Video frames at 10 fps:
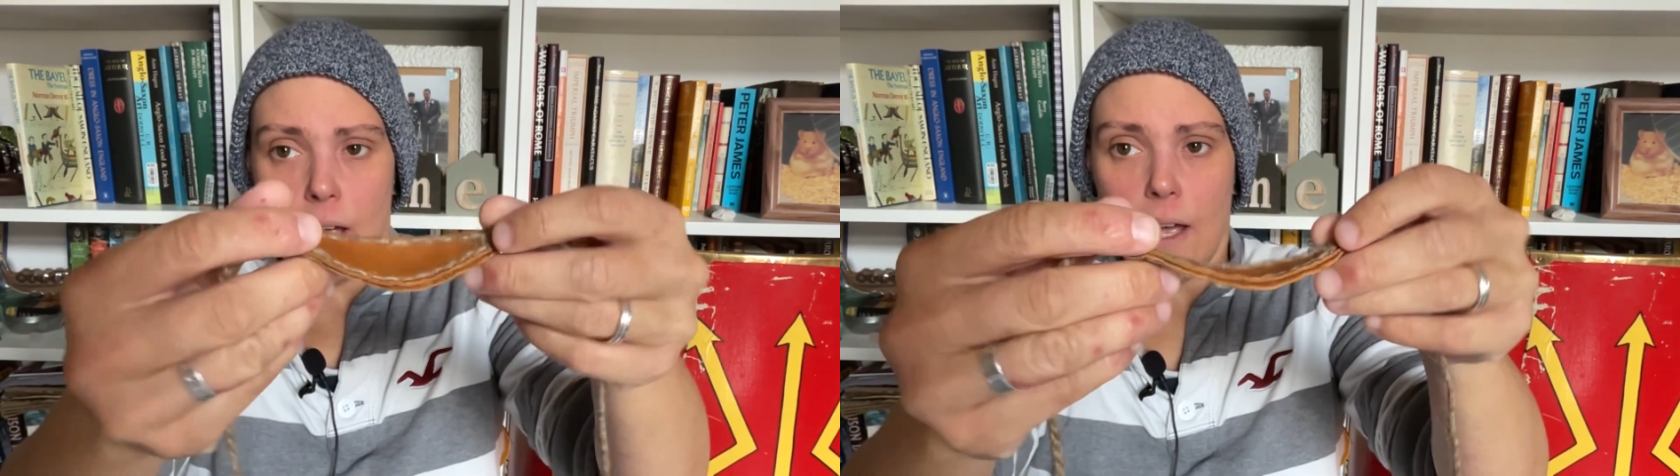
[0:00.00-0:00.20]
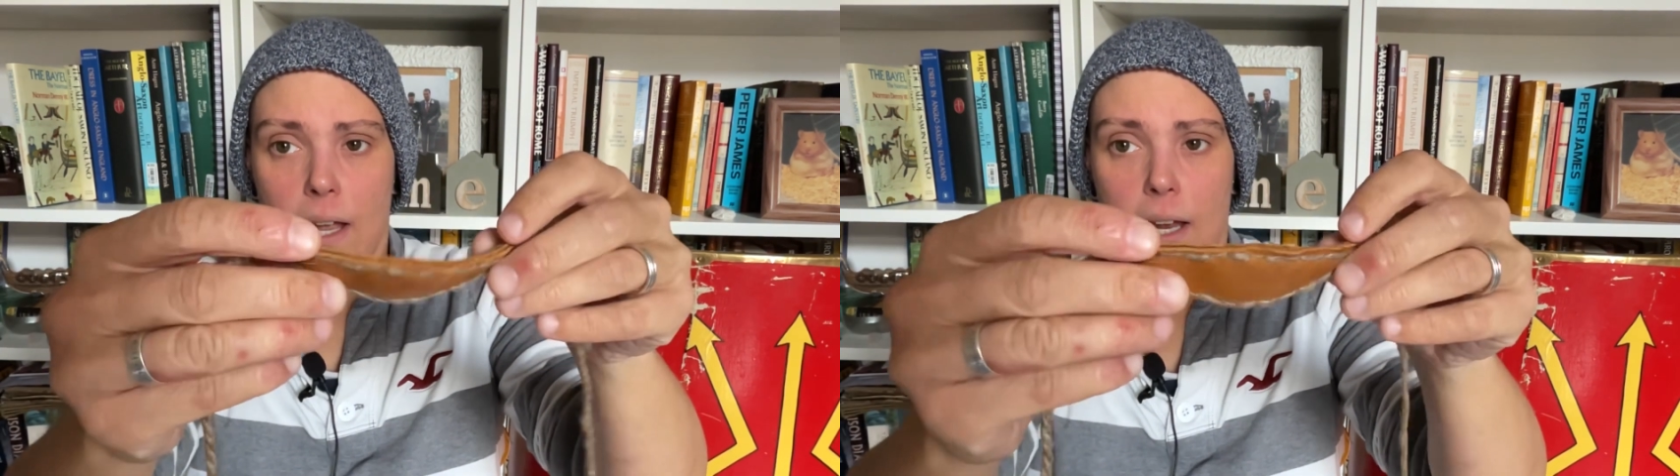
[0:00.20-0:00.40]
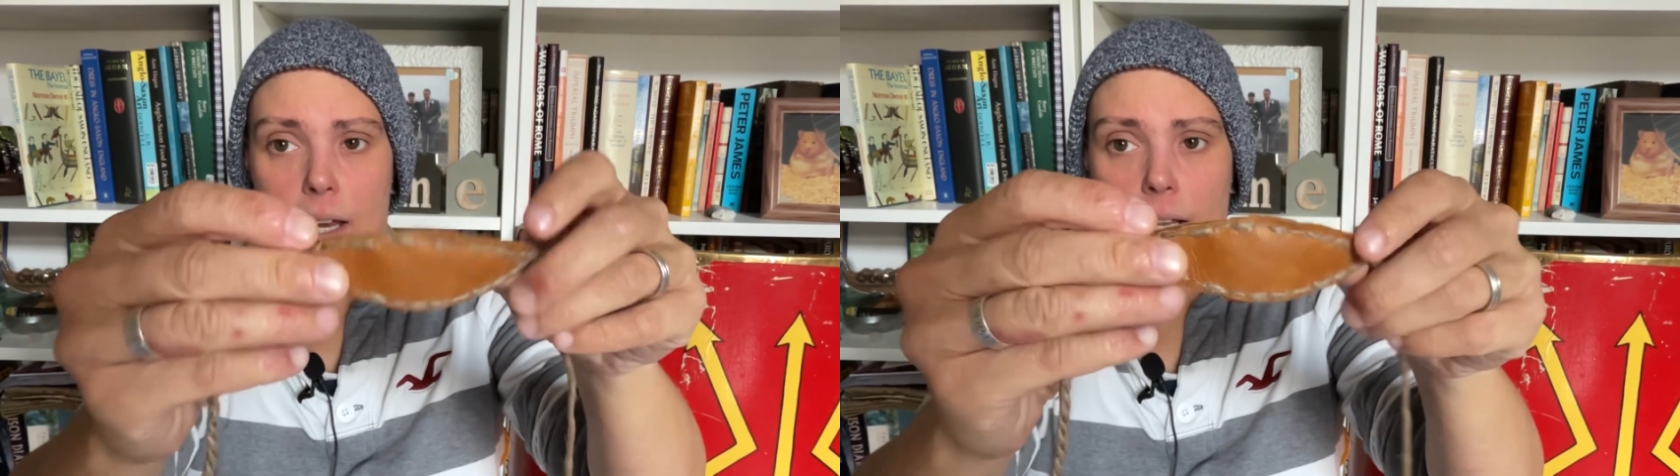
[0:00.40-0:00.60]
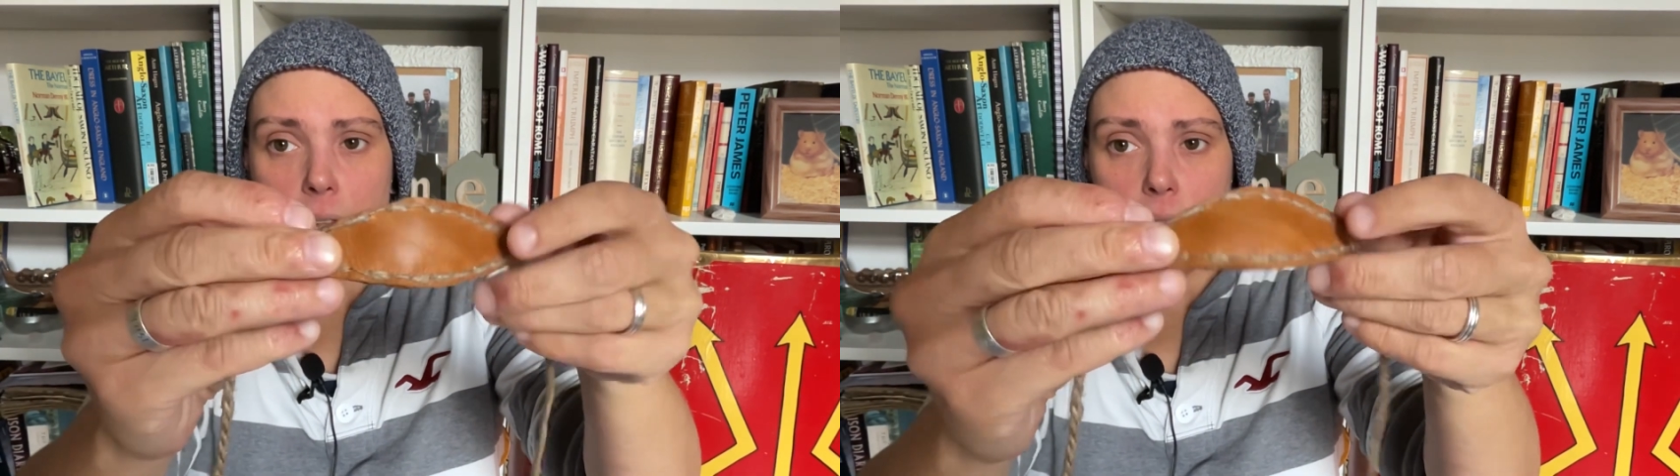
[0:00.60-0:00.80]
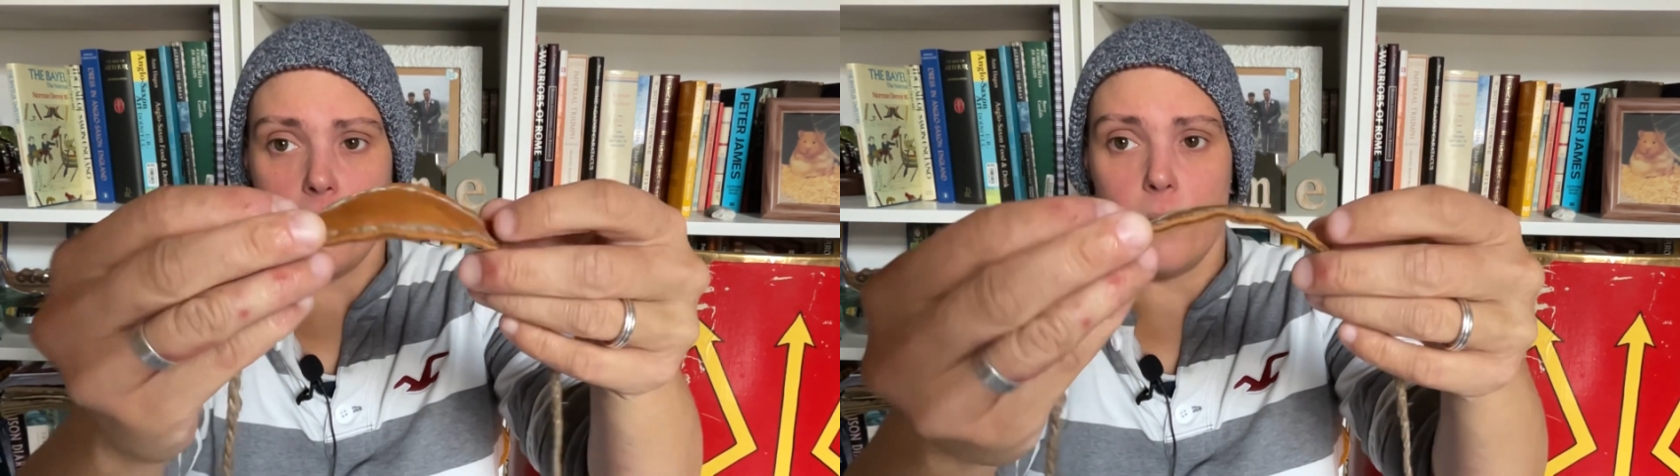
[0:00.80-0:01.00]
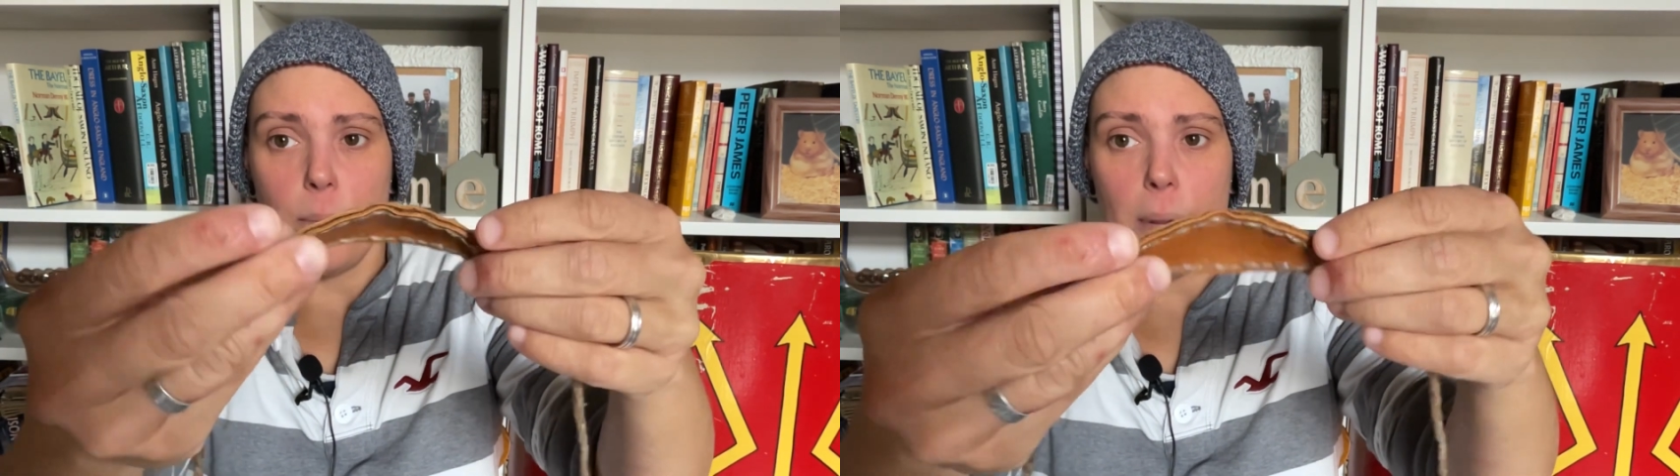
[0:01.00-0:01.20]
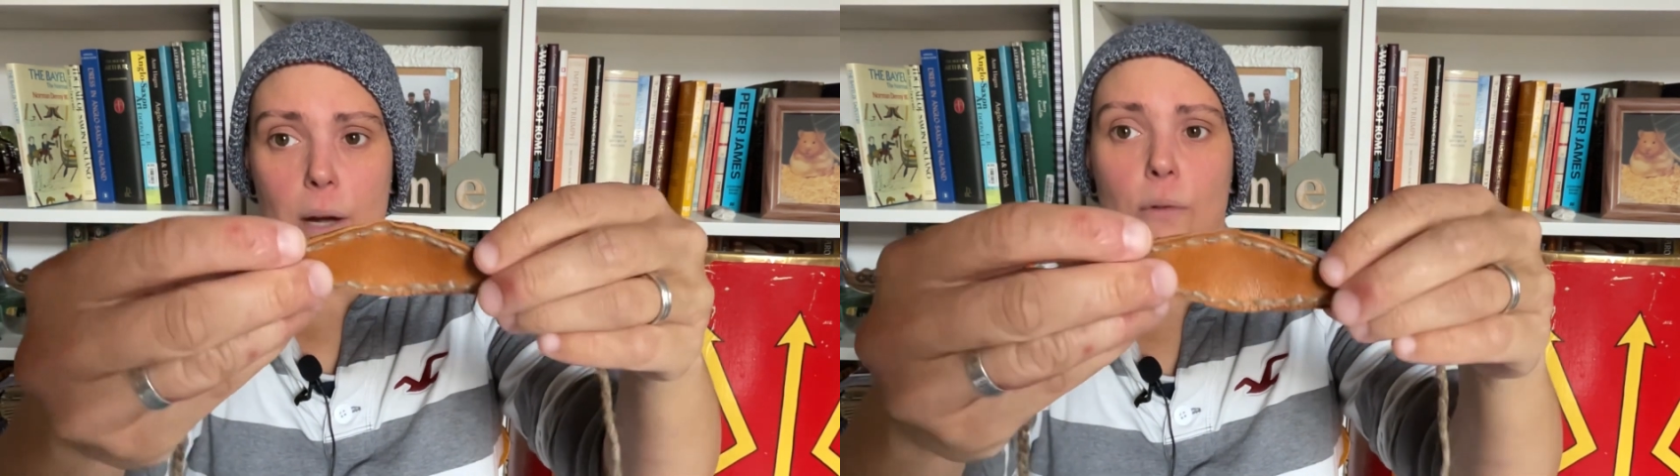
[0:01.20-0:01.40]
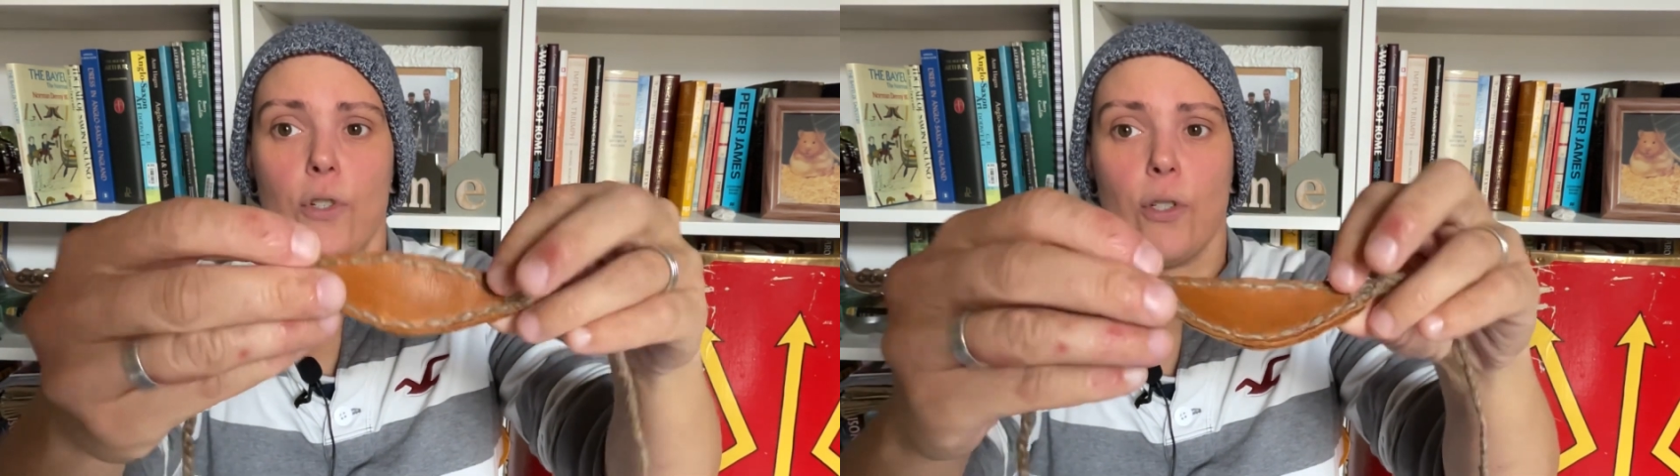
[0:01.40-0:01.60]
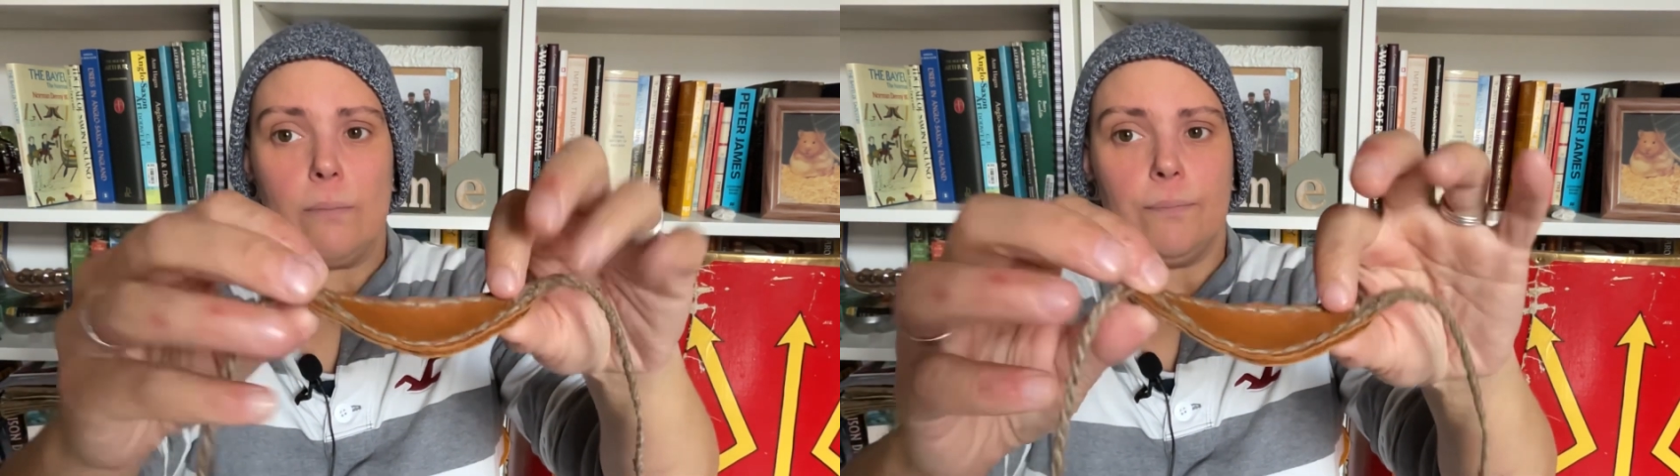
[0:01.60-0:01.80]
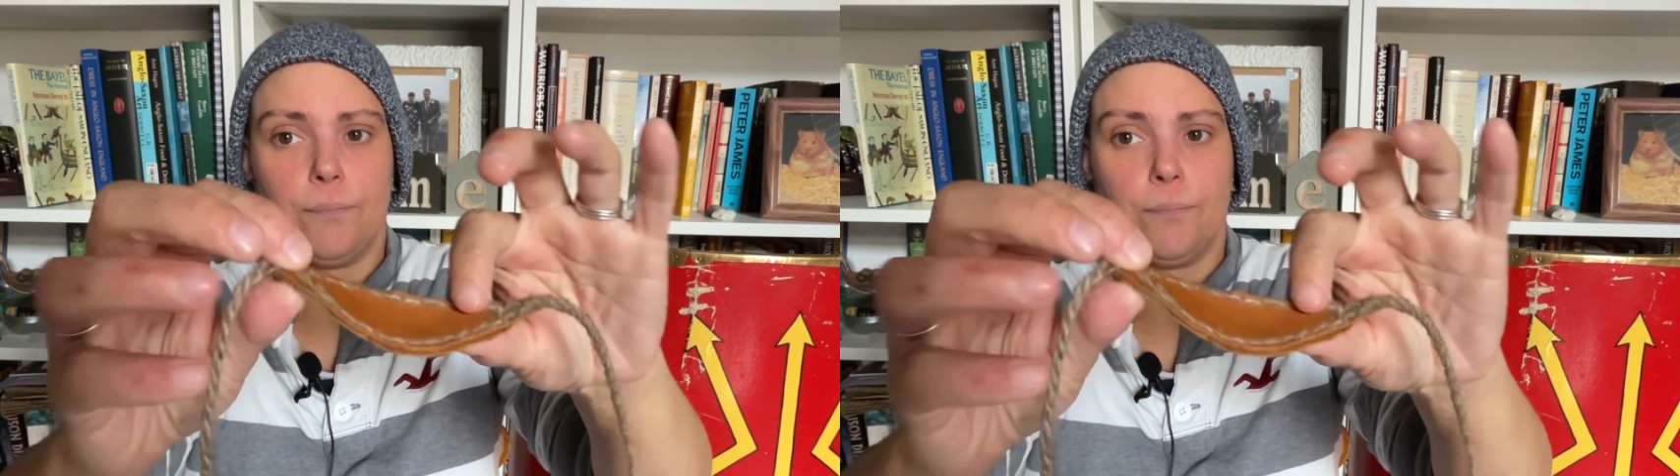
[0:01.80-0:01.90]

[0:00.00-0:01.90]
A leather pouch